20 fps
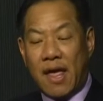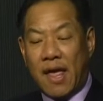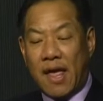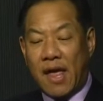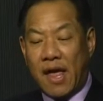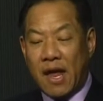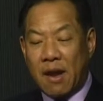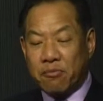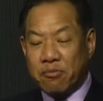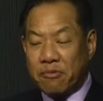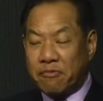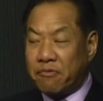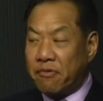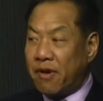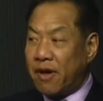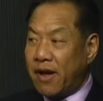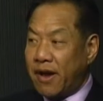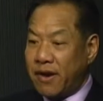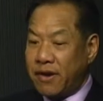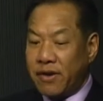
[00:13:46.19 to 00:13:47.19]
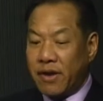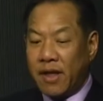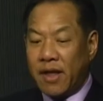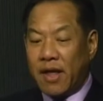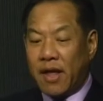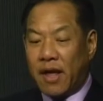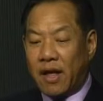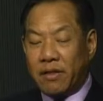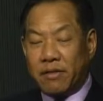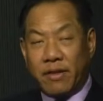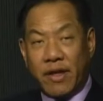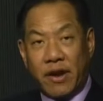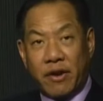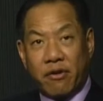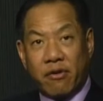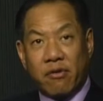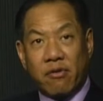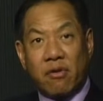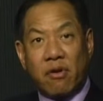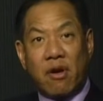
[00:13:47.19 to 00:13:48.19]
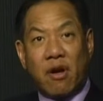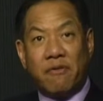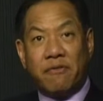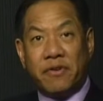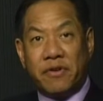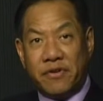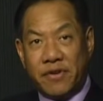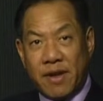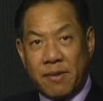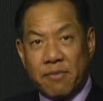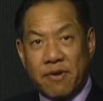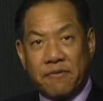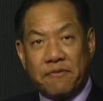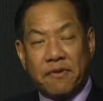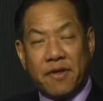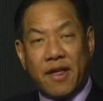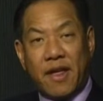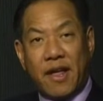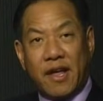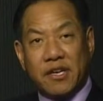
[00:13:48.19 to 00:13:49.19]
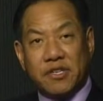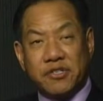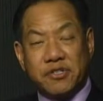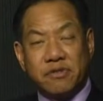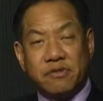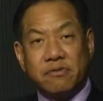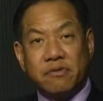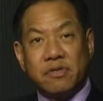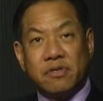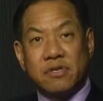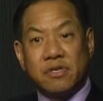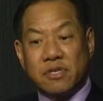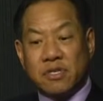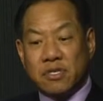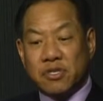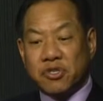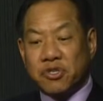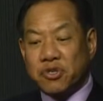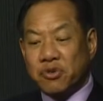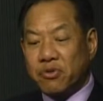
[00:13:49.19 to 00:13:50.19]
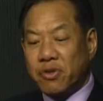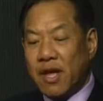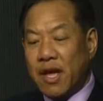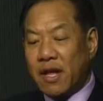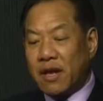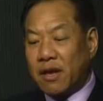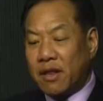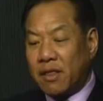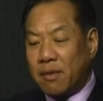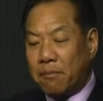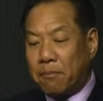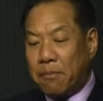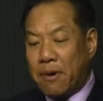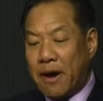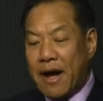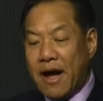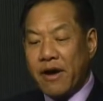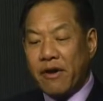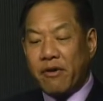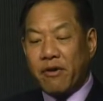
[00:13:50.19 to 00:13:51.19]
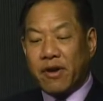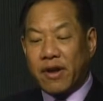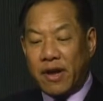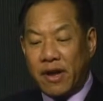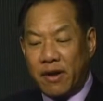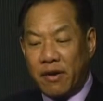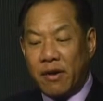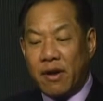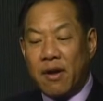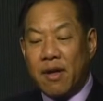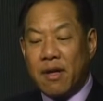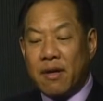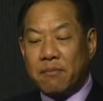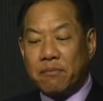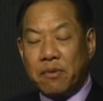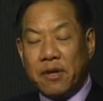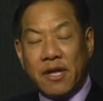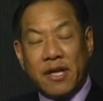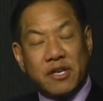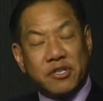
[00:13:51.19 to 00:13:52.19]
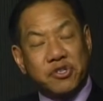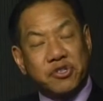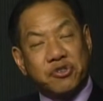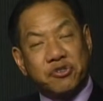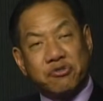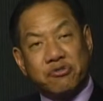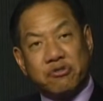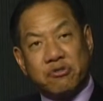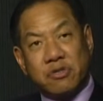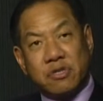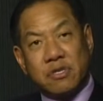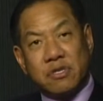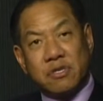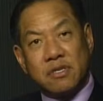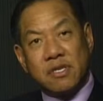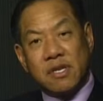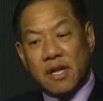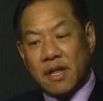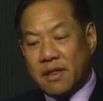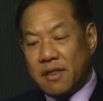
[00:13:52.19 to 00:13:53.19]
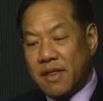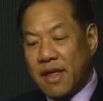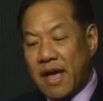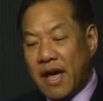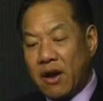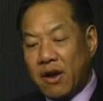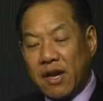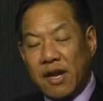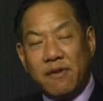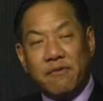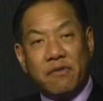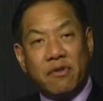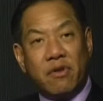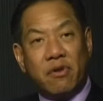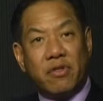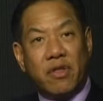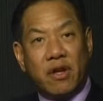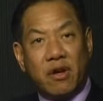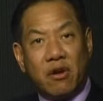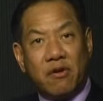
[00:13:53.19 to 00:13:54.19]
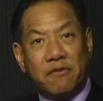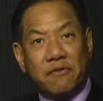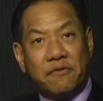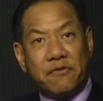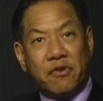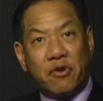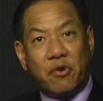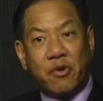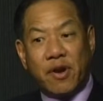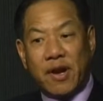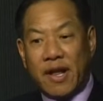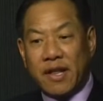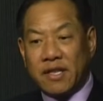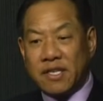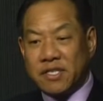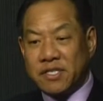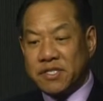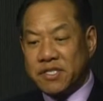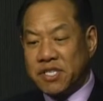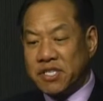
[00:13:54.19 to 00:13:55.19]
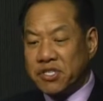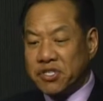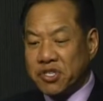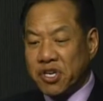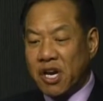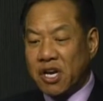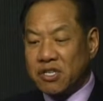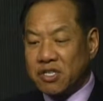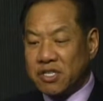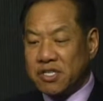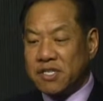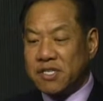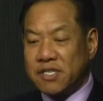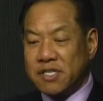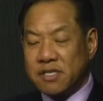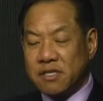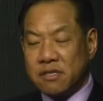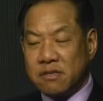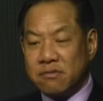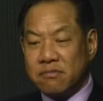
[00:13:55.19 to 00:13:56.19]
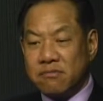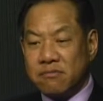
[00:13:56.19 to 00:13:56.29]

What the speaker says: and provide a letter of indemnification so that the buyer can be assured that even though they go forward and this discharge is still